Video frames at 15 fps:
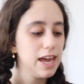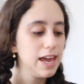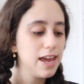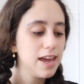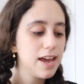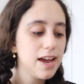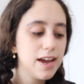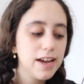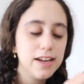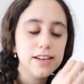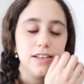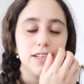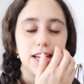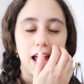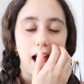
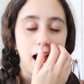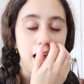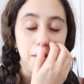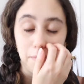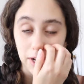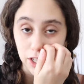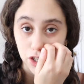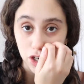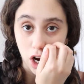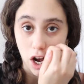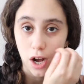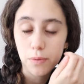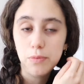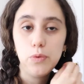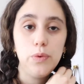And at my
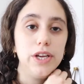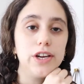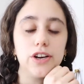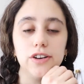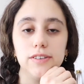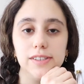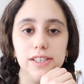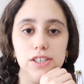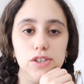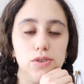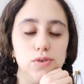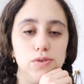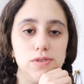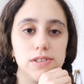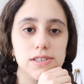job, we currently
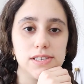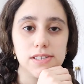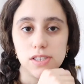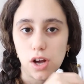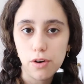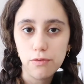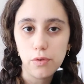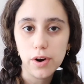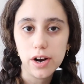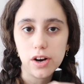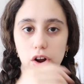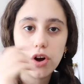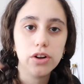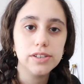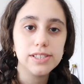use the
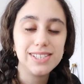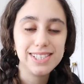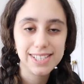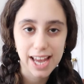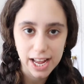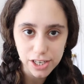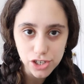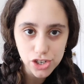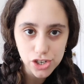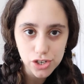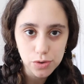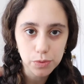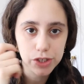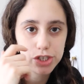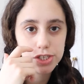software called
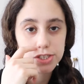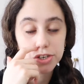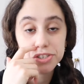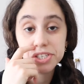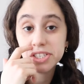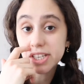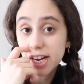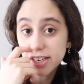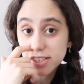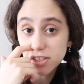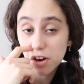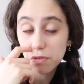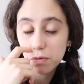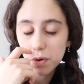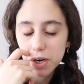Sketch, which is our design
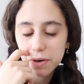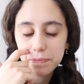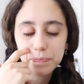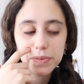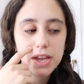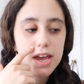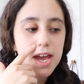software.